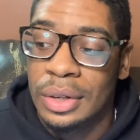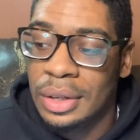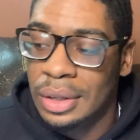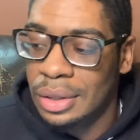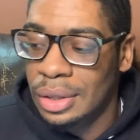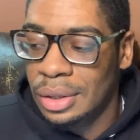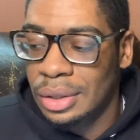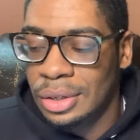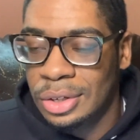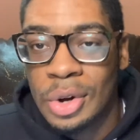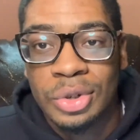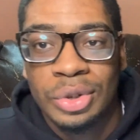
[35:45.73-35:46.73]
the the
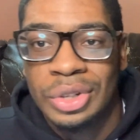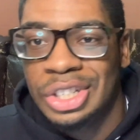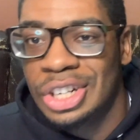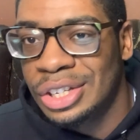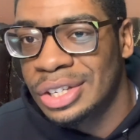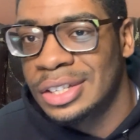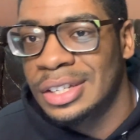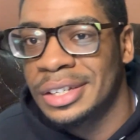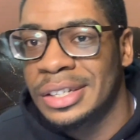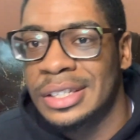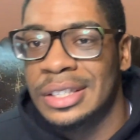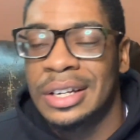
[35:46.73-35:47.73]
social
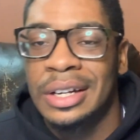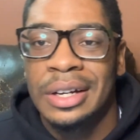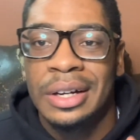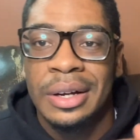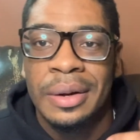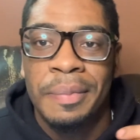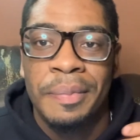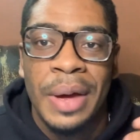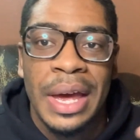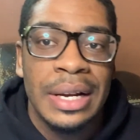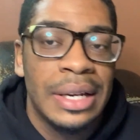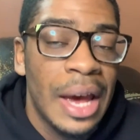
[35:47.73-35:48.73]
injustices, the
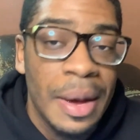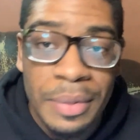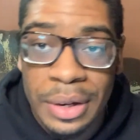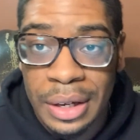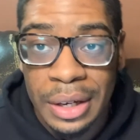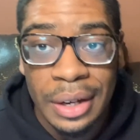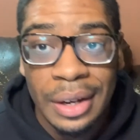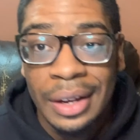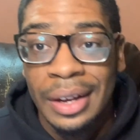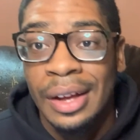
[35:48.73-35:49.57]
pandemic,